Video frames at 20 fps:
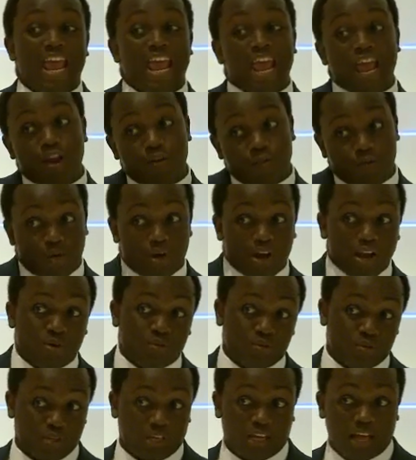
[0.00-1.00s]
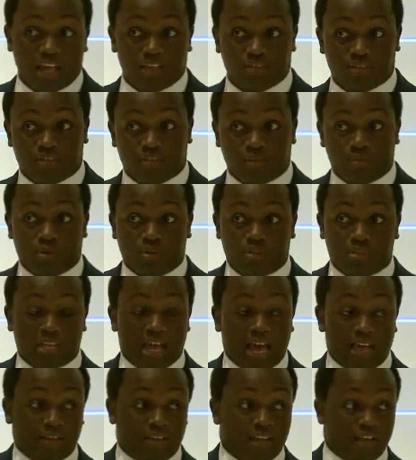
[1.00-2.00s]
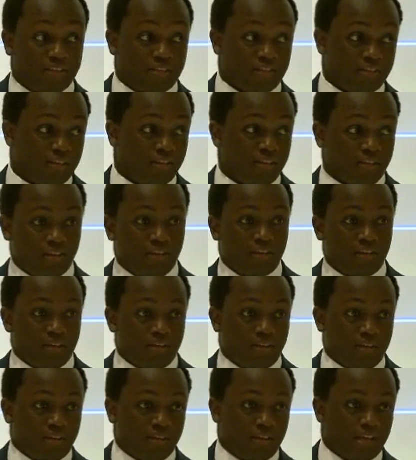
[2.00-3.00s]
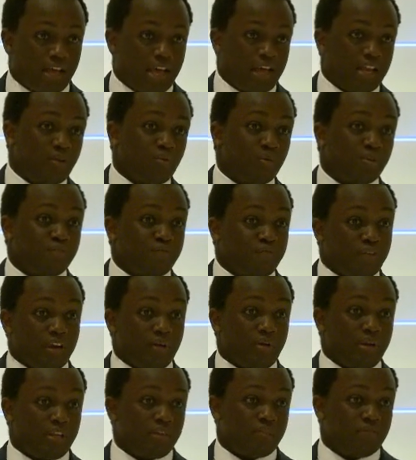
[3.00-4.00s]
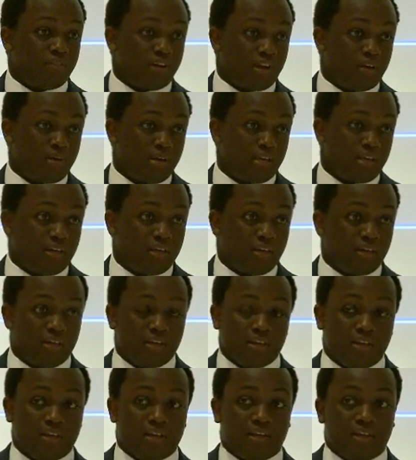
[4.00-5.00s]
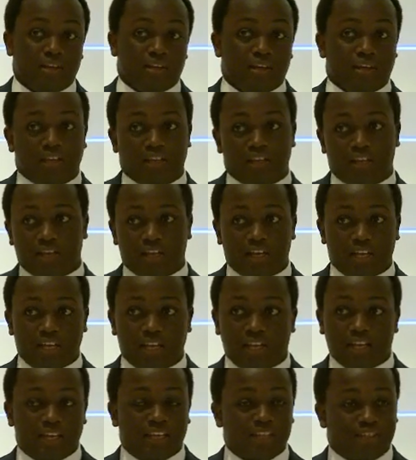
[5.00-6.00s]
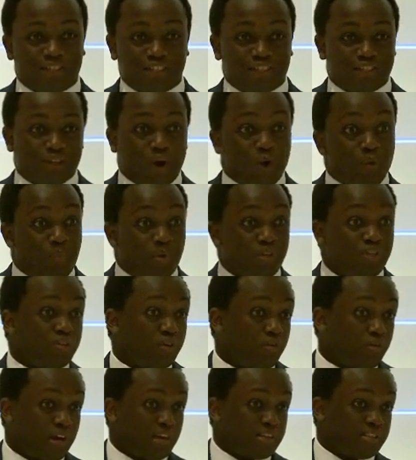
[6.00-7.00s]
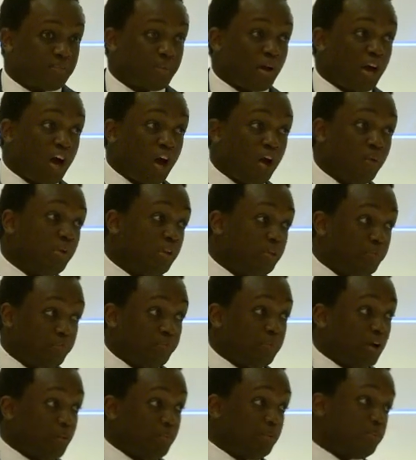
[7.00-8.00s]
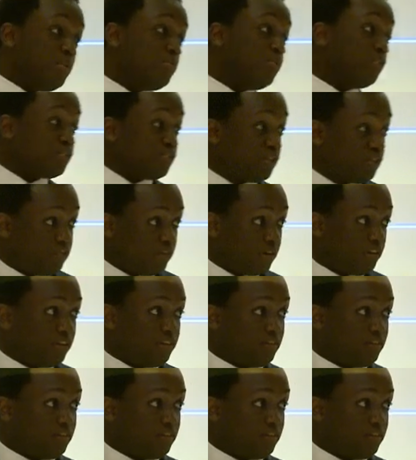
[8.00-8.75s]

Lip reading: Everyone else had cancer. And it was very, very, it just opened your eyes about how many people are suffering.